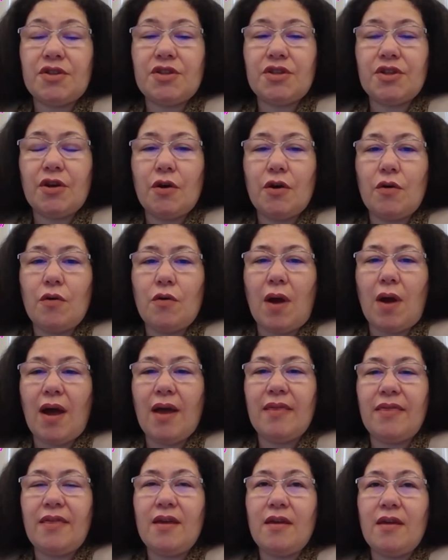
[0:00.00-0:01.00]
So
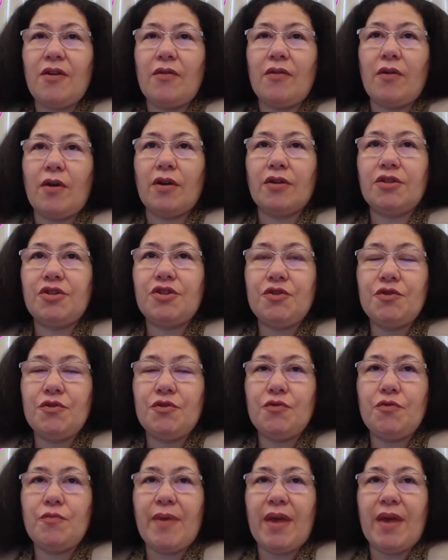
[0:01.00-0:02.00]
I think there are
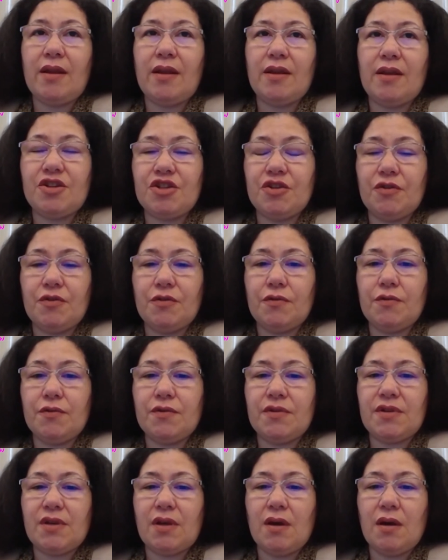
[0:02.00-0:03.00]
two main
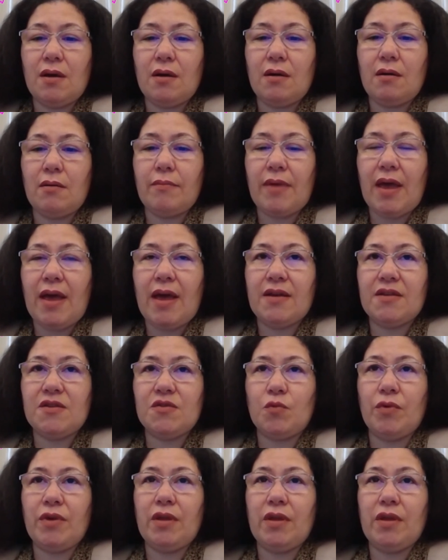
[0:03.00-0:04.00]
issues
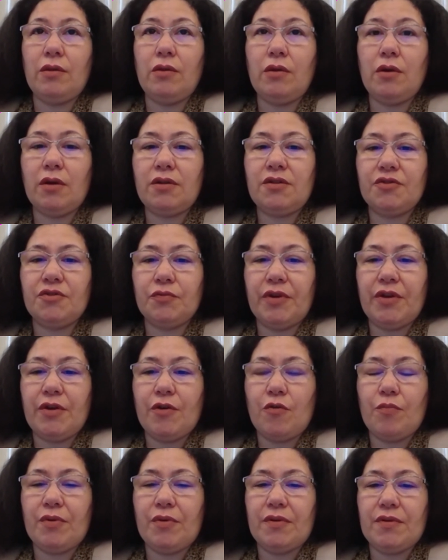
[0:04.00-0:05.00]
as we look to
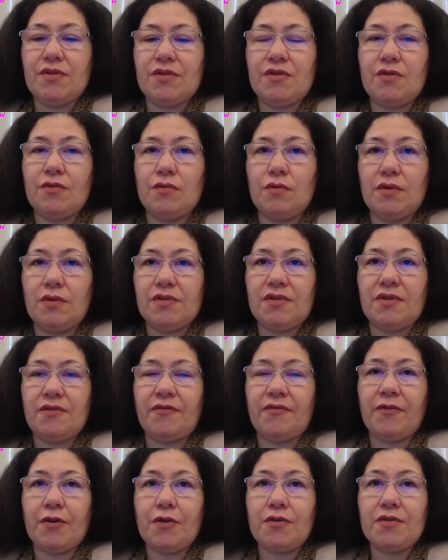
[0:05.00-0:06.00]
reopen schools. The
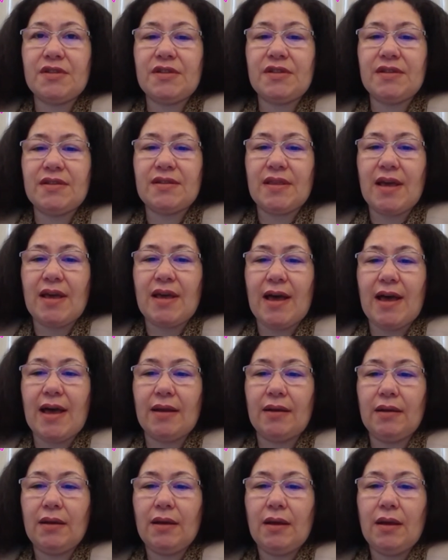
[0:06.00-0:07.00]
first is
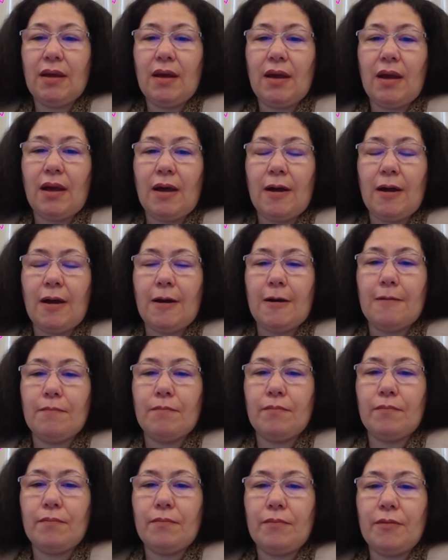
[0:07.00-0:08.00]
that,
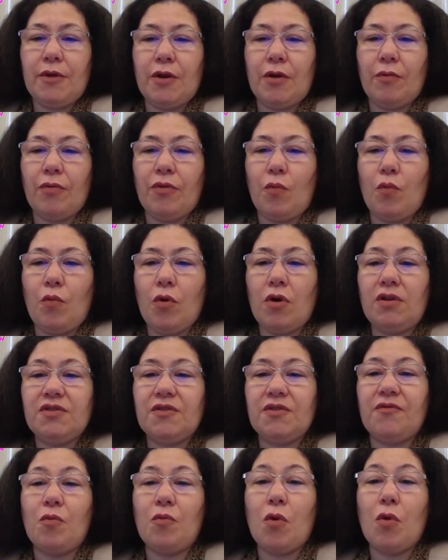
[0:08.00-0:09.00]
the world
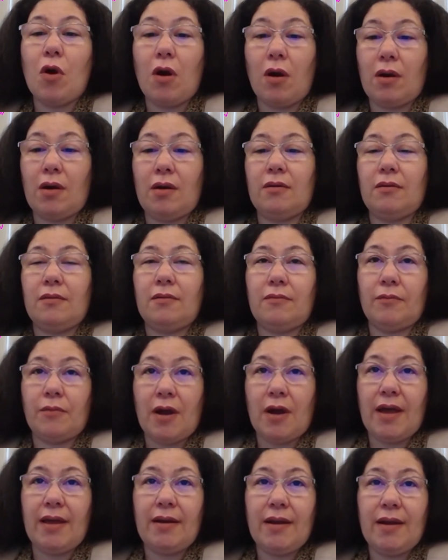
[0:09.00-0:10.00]
of work,
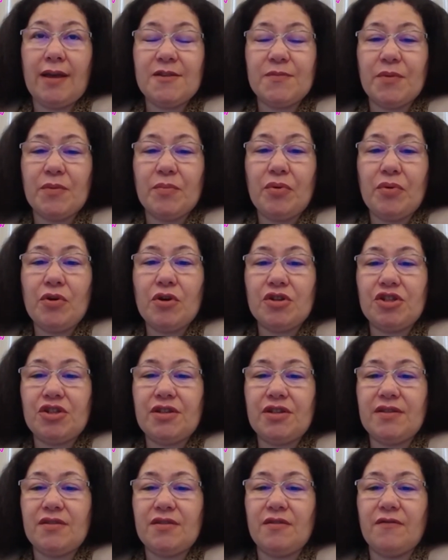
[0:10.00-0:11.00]
right, has been
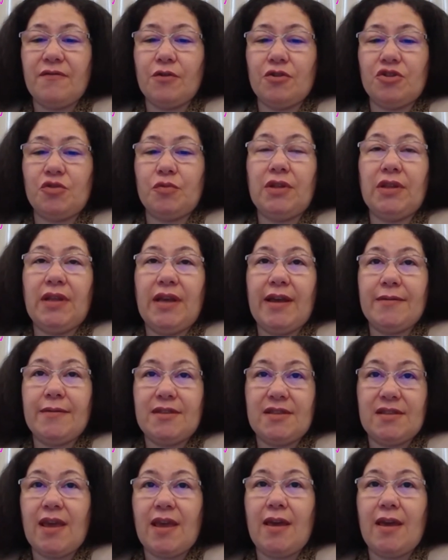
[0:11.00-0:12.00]
pushed into the virtual
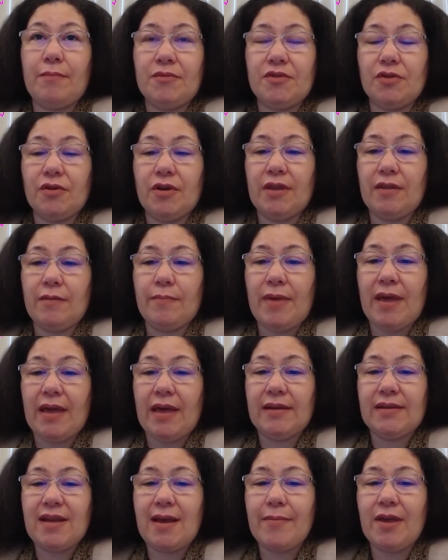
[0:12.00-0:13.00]
landscape during the
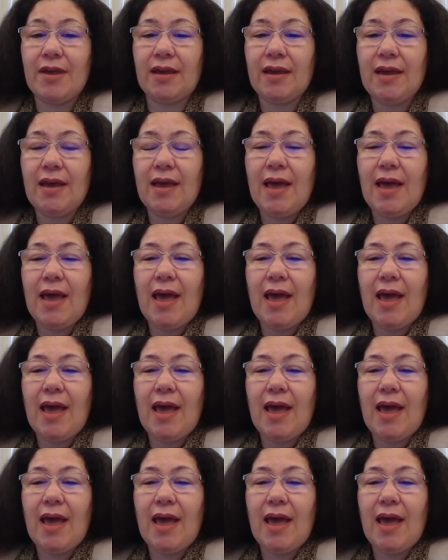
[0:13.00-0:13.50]
pandemic.